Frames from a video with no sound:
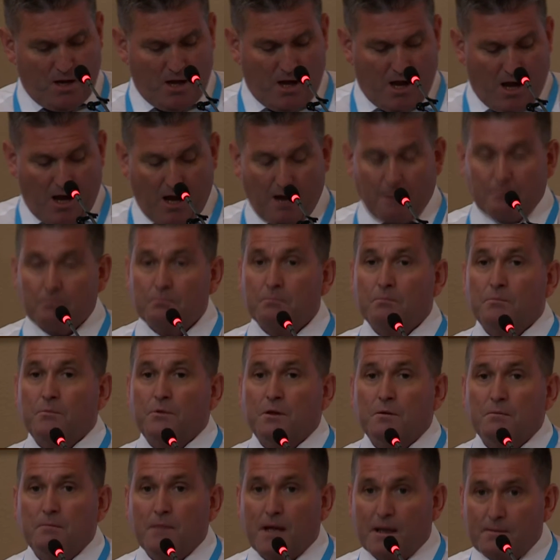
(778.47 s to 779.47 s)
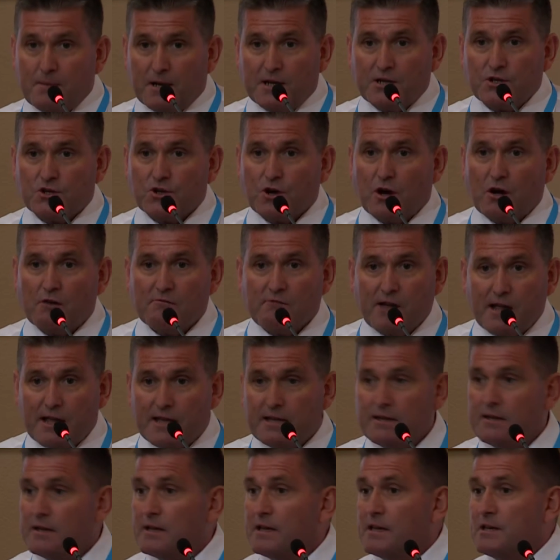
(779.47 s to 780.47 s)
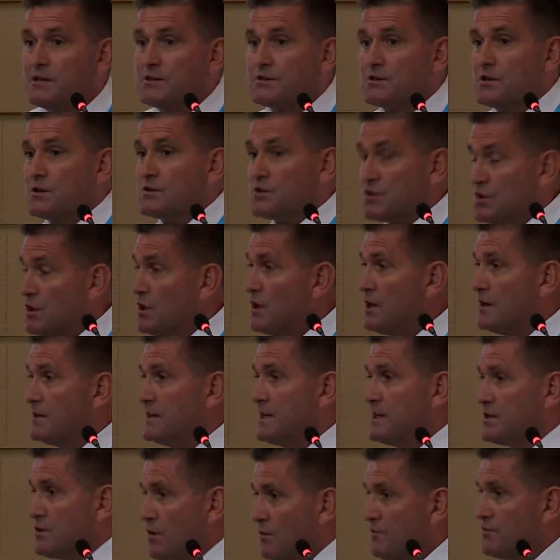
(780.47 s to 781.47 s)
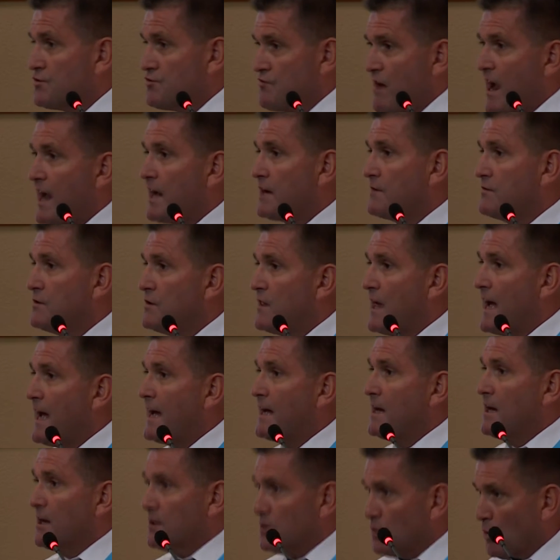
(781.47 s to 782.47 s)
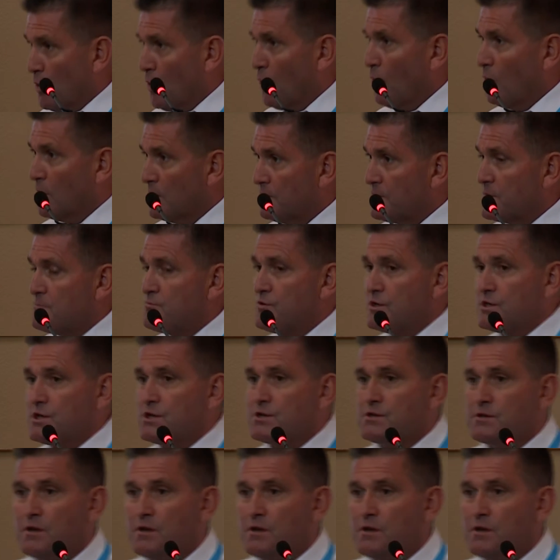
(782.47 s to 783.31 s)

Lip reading: The MHRA is certain it's on track for that, and all of the British